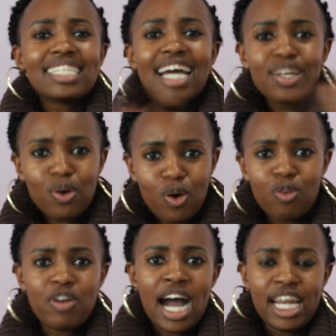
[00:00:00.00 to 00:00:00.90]
turned
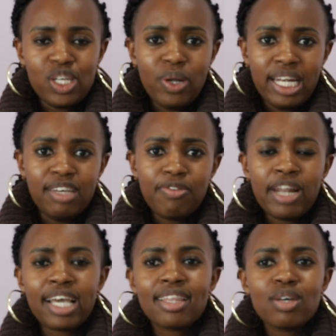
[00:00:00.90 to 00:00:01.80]
over a new leaf.
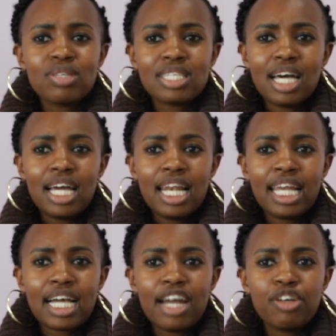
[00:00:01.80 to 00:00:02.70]
Those
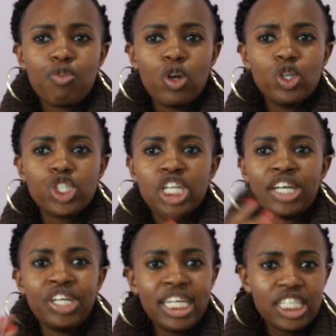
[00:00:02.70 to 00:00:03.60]
a
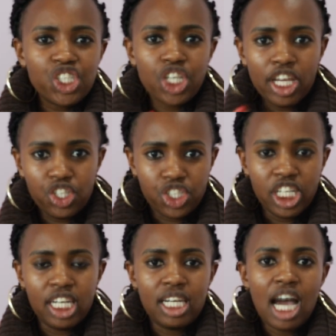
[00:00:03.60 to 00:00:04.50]
revolutionary change
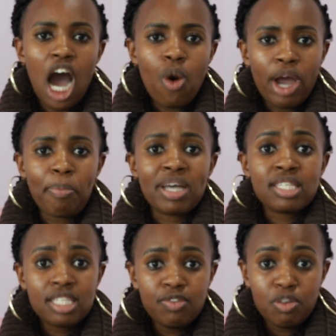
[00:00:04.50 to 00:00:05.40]
in how I
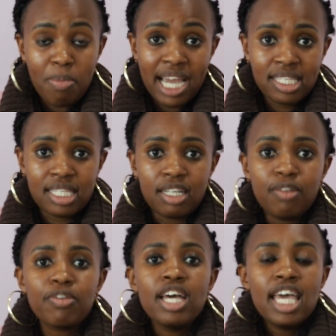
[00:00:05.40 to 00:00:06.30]
perceived
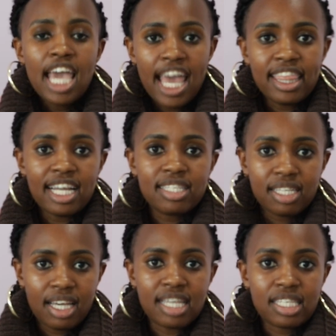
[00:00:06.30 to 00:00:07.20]
myself, and that
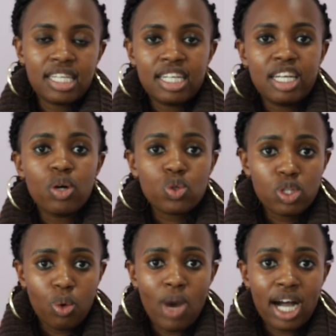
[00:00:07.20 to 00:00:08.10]
cascaded down to
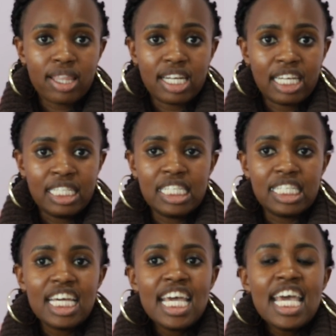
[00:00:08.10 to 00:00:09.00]
the work that I
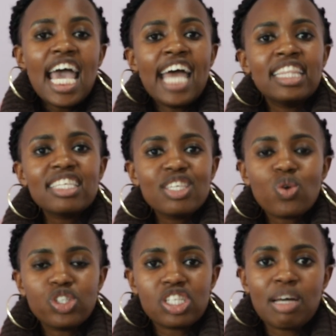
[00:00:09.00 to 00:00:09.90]
did. And this is
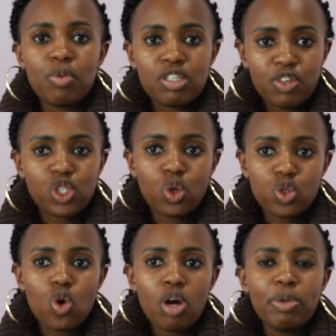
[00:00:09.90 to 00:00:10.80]
not just a motivational
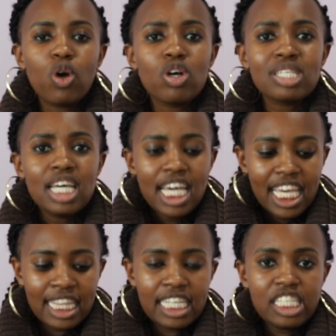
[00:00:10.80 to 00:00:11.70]
talk, because
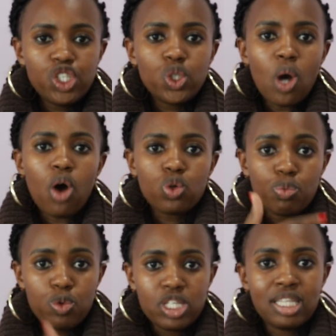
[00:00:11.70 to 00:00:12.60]
they teach you how to
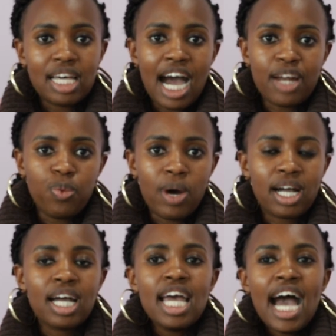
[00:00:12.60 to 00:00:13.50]
put in the hard
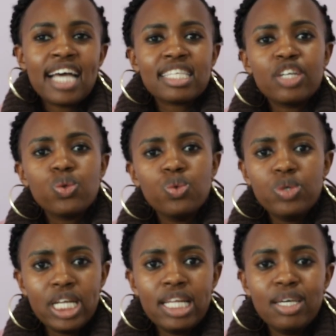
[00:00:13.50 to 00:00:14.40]
work. I started to
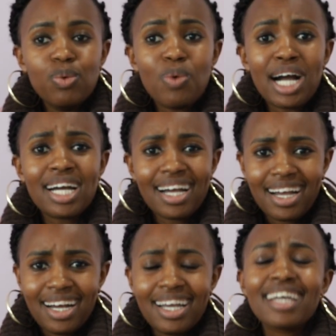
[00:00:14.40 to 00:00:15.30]
really work
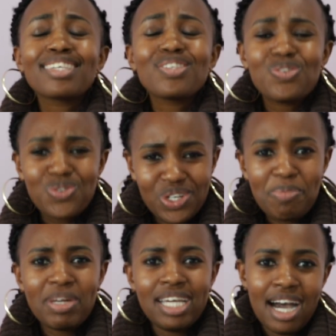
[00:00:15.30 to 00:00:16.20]

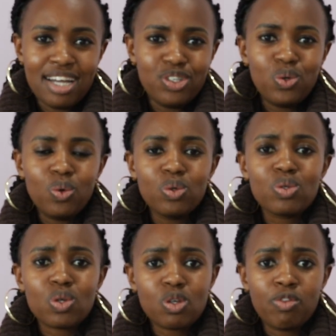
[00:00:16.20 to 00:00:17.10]
extremely hard,
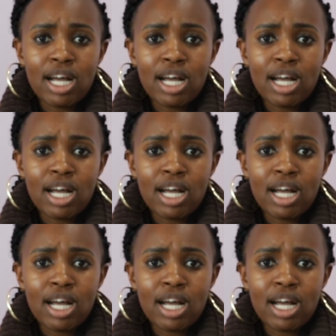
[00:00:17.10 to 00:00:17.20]
to sort of